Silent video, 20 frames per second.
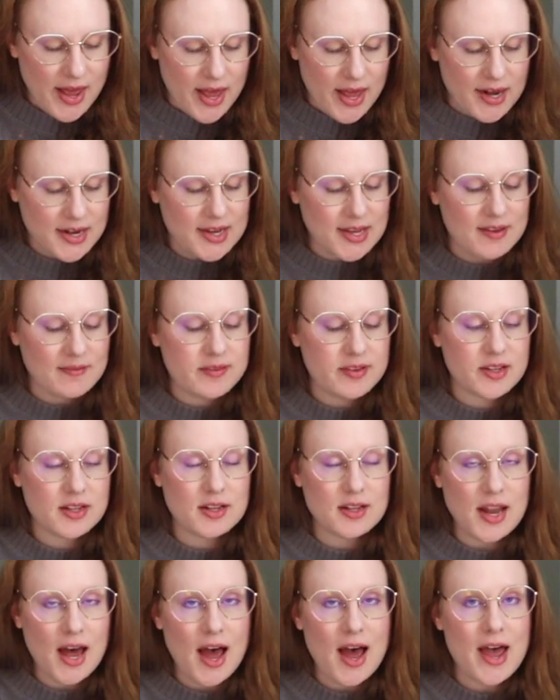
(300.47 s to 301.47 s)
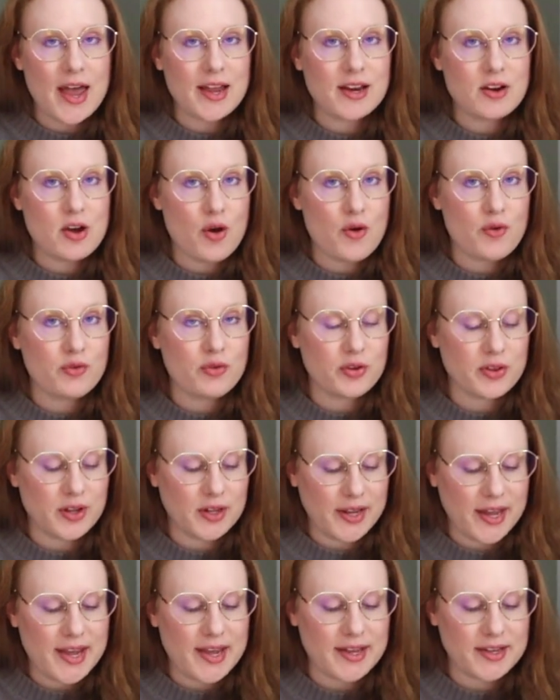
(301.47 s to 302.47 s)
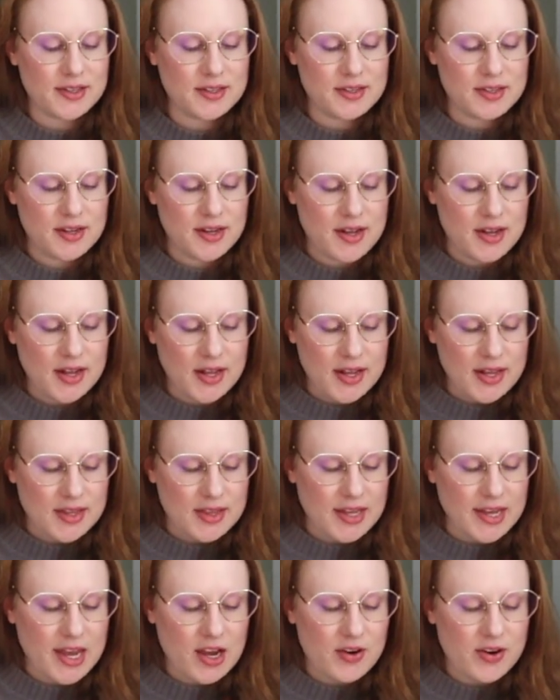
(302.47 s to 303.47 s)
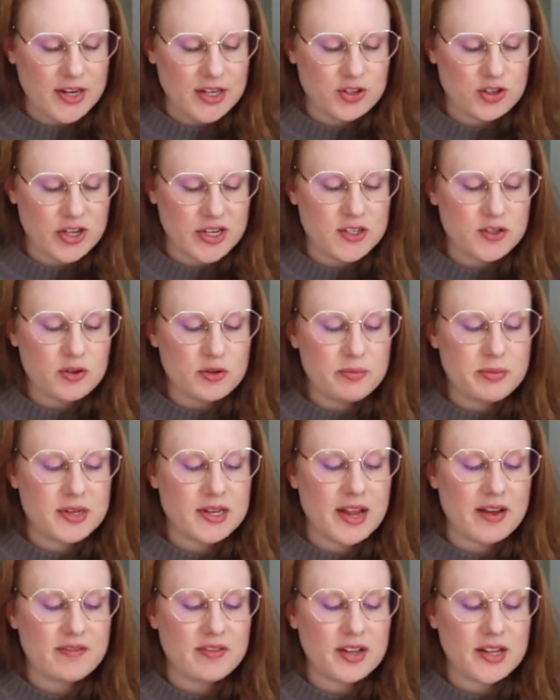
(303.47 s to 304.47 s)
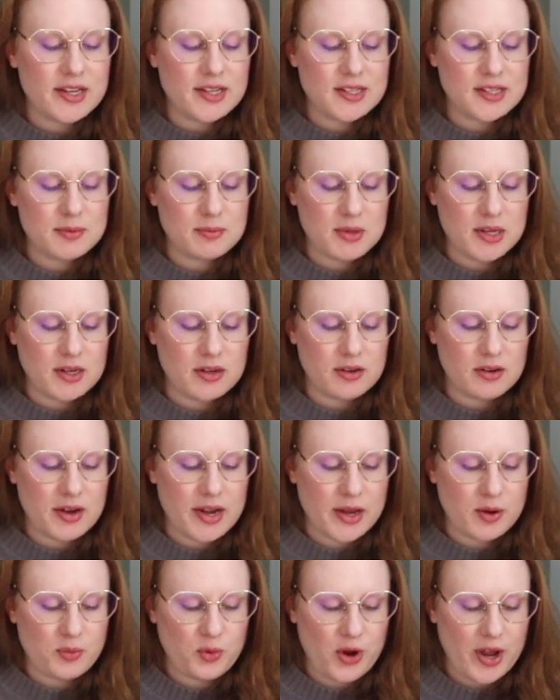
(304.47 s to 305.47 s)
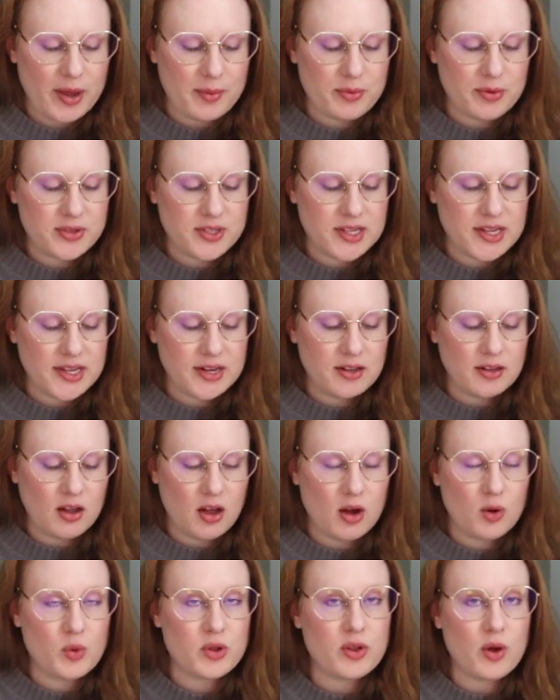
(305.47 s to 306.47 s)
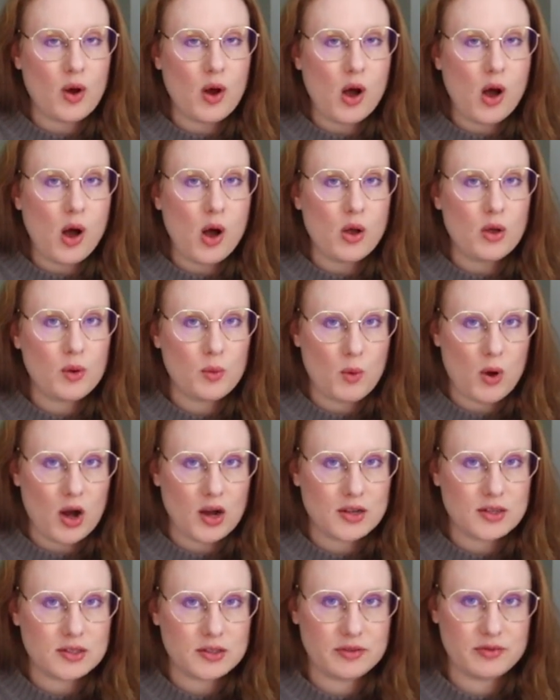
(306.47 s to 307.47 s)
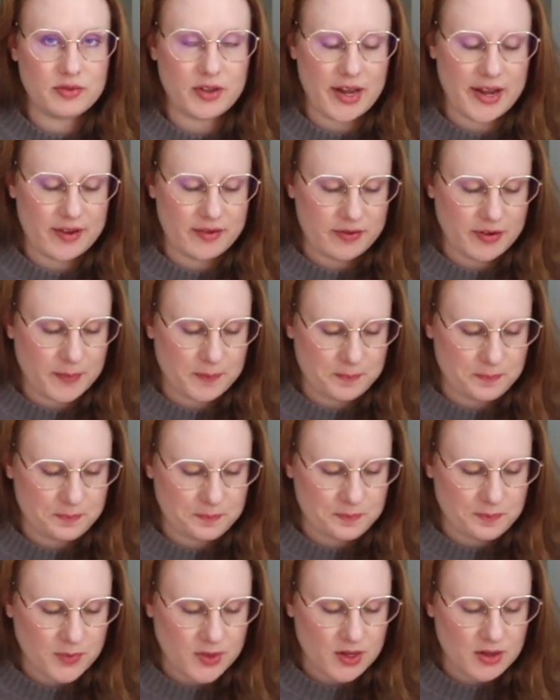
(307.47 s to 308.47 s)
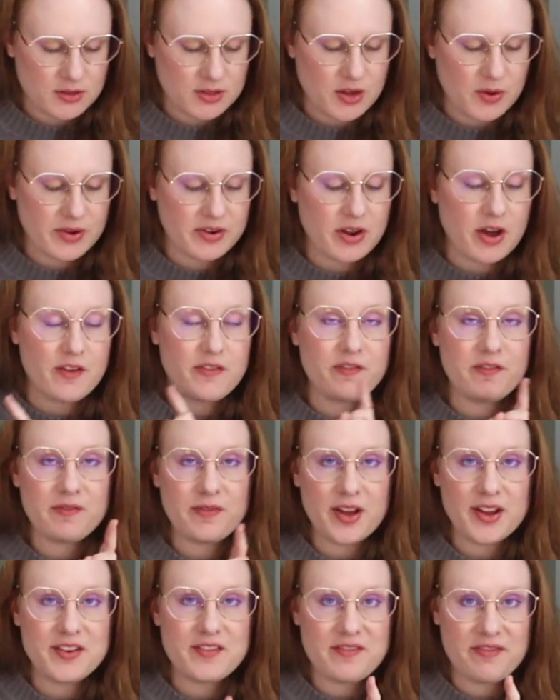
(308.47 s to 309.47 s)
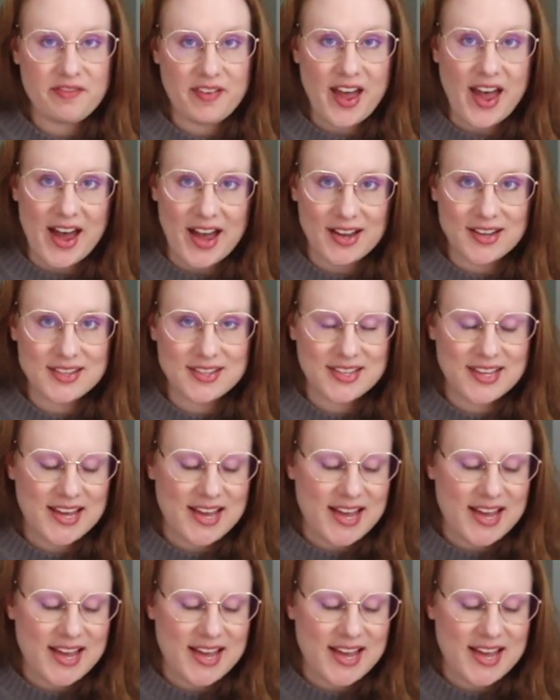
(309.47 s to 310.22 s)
and even glide over the land. They carried a gentle, benevolent demeanor and were able to get along with all walks of life. So, in a fun fact,